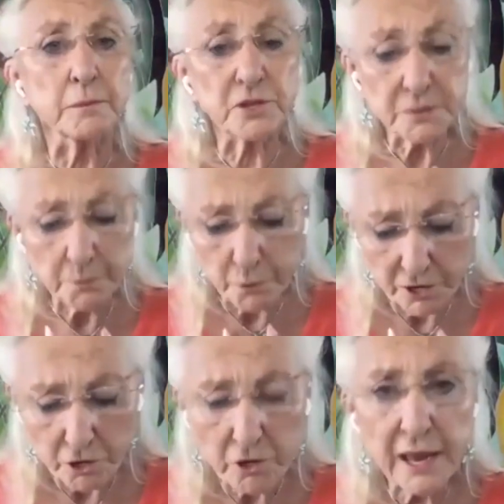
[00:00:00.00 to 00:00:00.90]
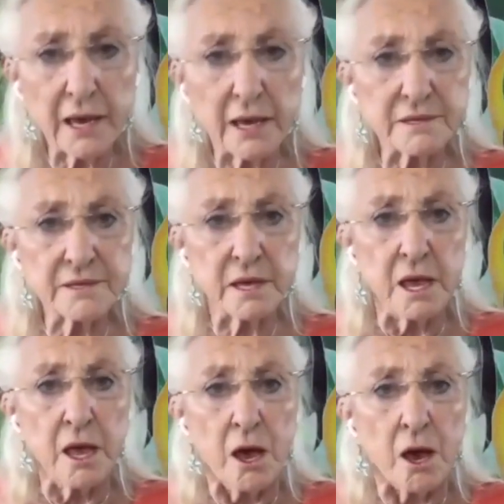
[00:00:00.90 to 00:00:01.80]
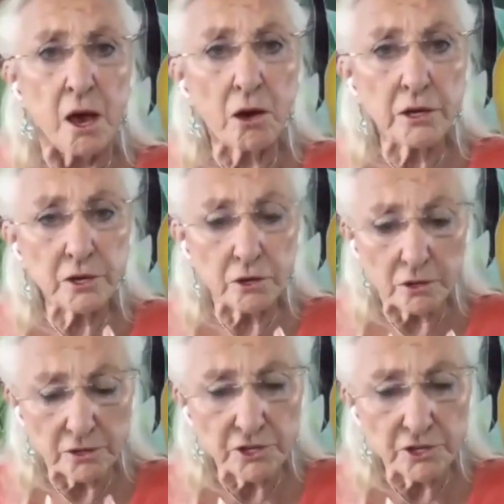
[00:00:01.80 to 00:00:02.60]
Just put your hands on your